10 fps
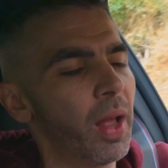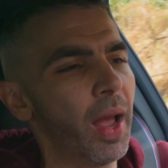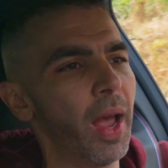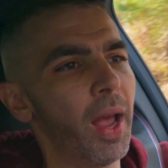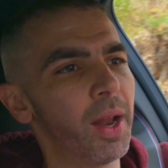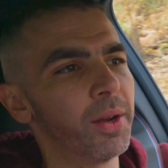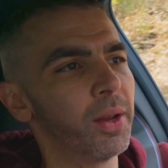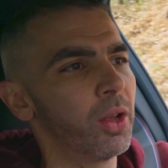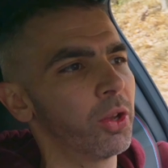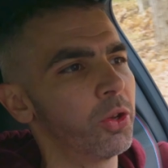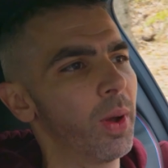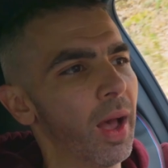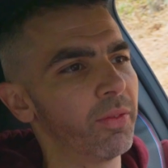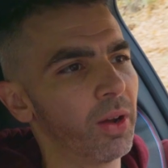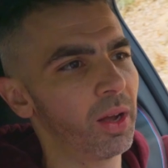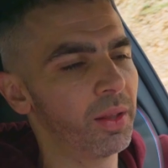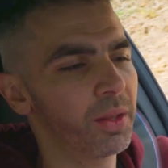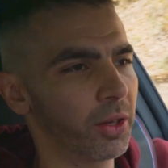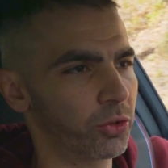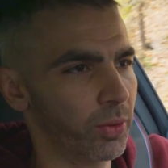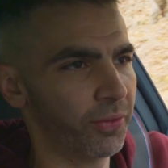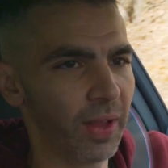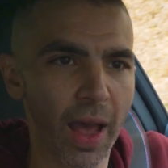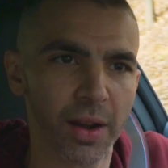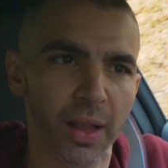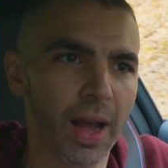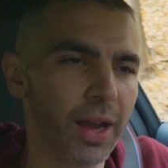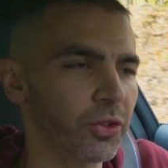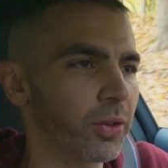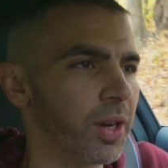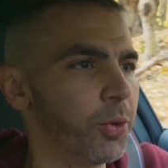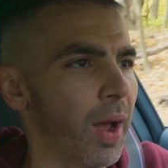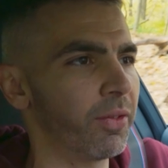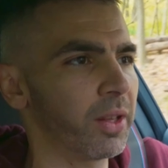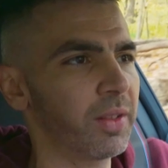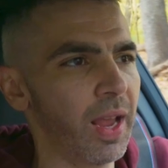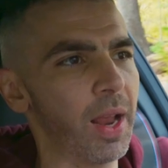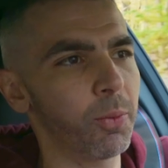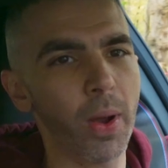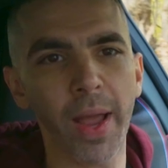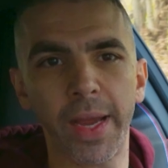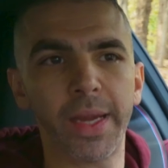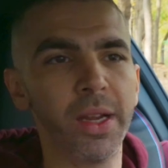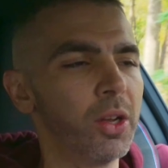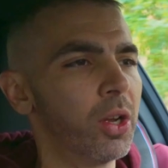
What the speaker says: and you have a drift analyzer, and you have a 10-way